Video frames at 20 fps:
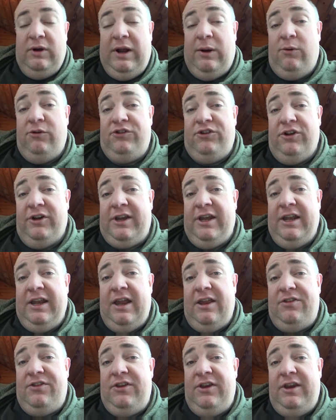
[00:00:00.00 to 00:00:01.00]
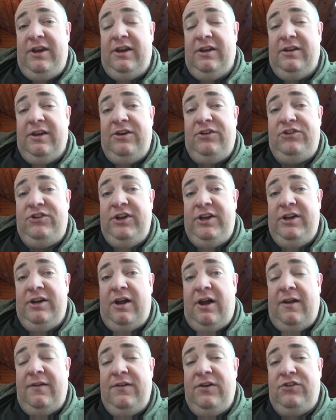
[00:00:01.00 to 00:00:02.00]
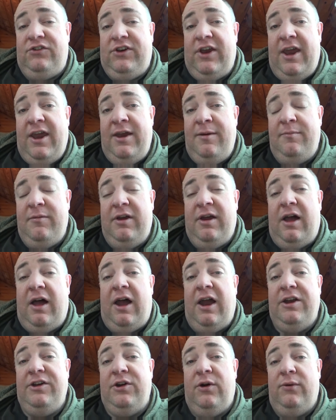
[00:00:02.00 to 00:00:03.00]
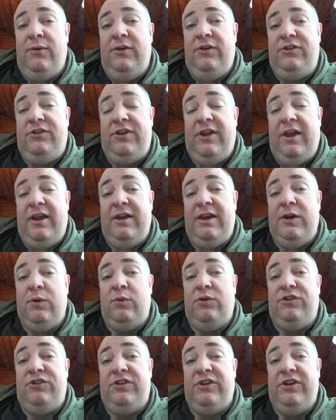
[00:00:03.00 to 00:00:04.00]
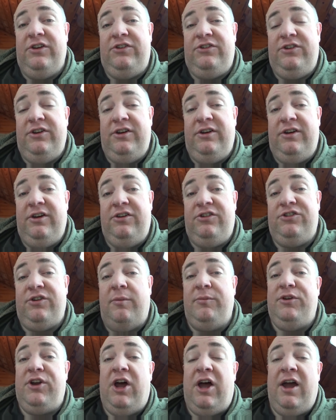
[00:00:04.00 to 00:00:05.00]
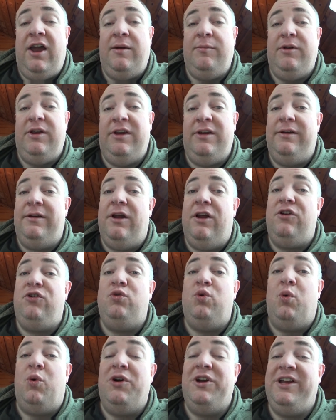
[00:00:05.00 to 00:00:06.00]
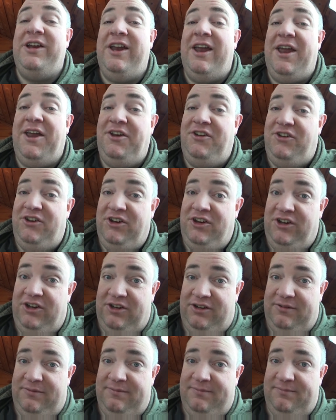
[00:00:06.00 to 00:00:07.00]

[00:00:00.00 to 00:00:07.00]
I was looking at the listing on this game, I noticed that it was listed sometime in 2018.